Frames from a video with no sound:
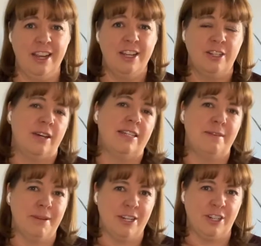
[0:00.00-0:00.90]
So as I
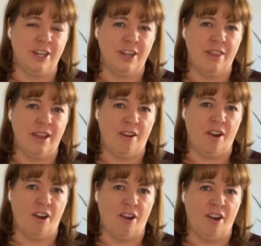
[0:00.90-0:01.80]
mentioned, there
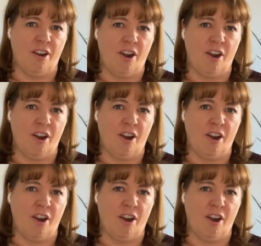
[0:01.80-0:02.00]
are